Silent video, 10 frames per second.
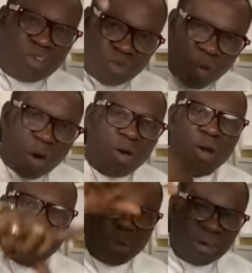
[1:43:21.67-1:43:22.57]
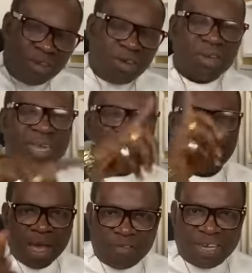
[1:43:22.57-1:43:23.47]
came to work within your
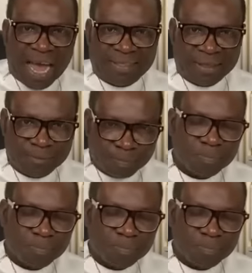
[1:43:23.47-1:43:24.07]
birth chart.